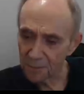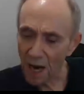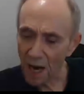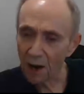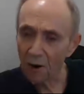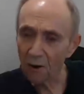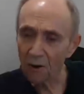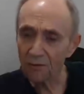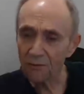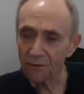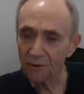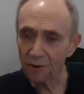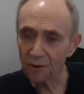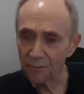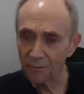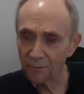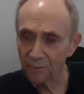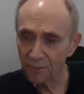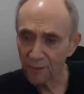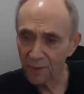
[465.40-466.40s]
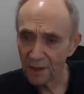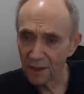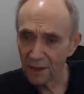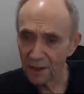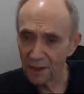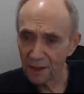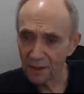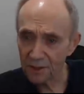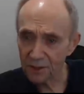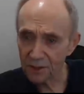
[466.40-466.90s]
powerful
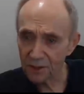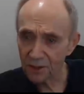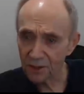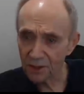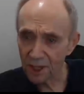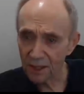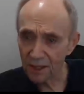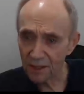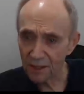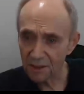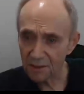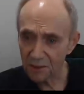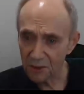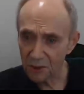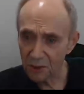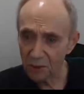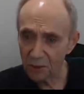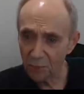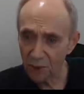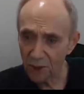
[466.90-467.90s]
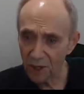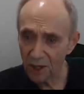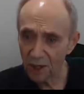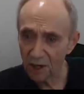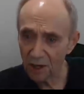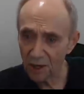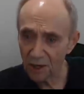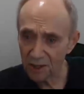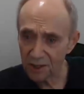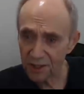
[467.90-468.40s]
to bring
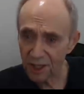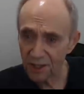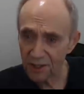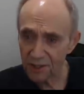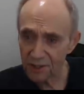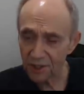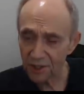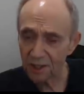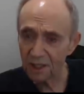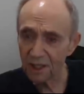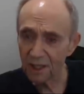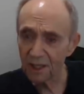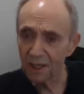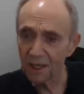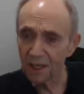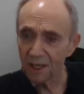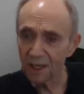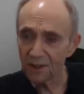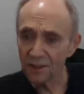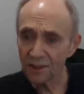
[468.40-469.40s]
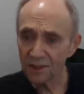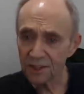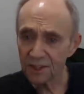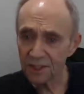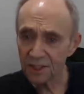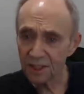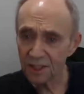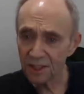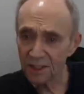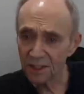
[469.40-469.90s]
our attention,
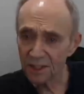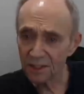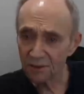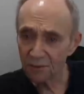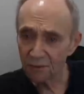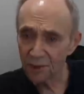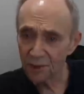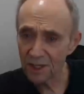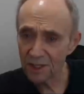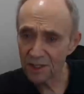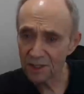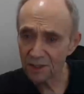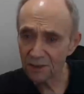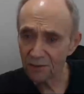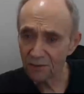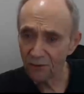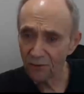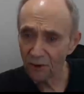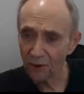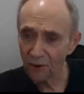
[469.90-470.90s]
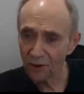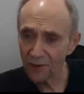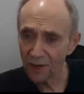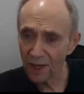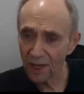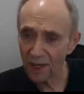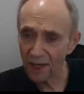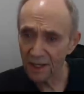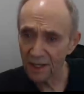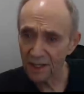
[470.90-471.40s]
the reason for
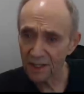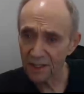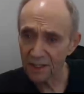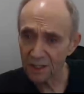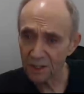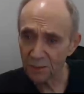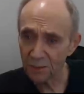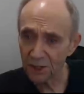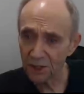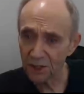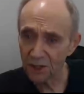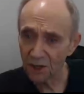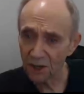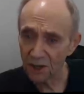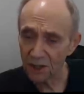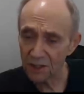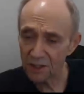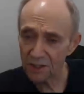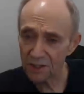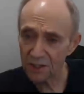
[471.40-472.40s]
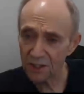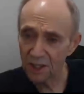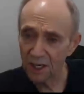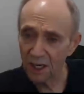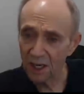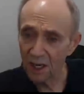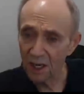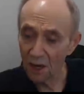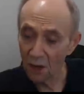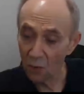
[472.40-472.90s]
that is because
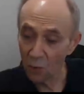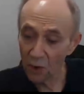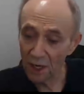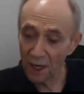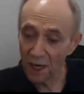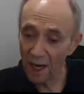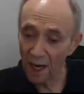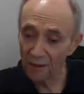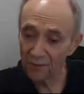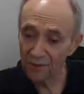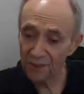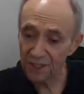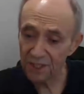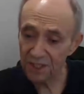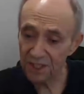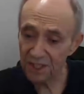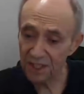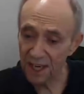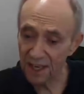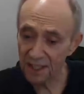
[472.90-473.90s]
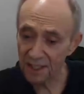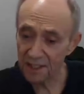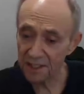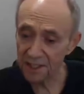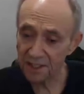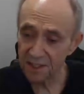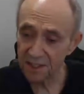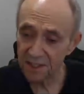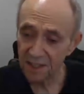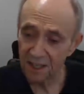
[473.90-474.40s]
we have a
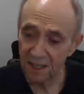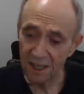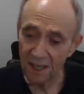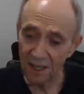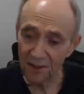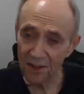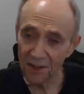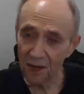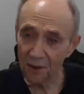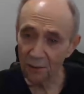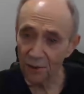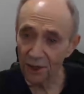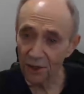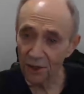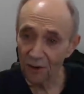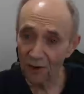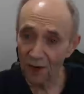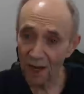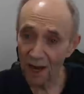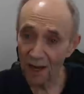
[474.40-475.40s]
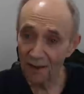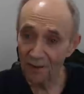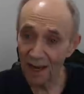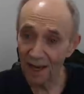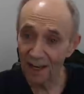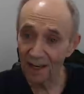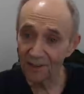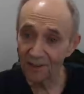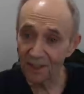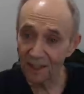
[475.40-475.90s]
sense that we don't have
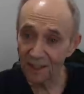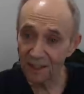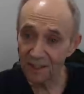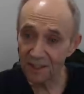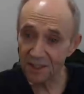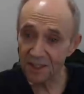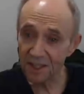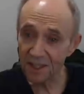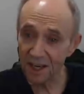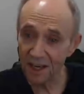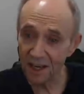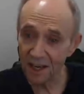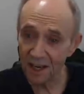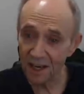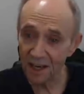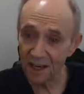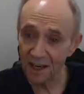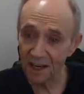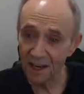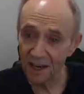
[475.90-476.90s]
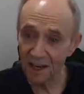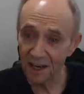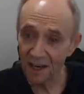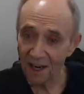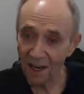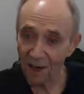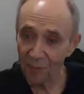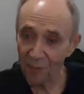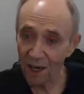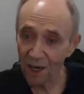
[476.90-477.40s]
anything to say
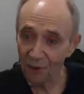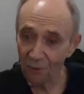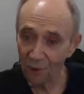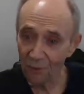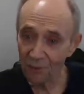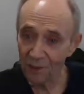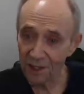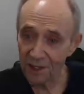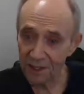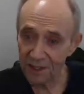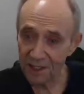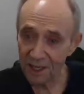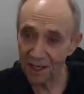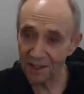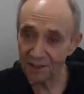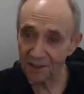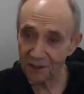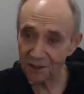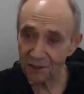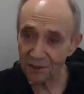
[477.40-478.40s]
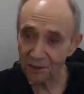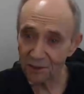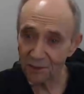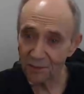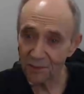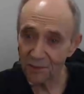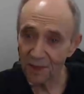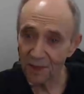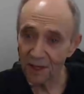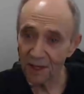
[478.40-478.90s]
about what we attend to.
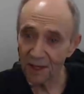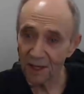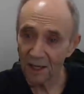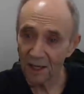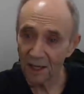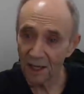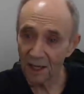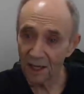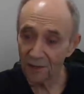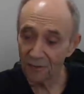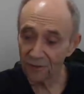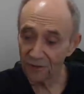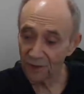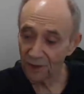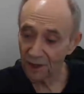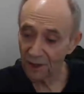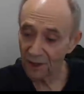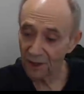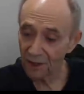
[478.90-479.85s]
If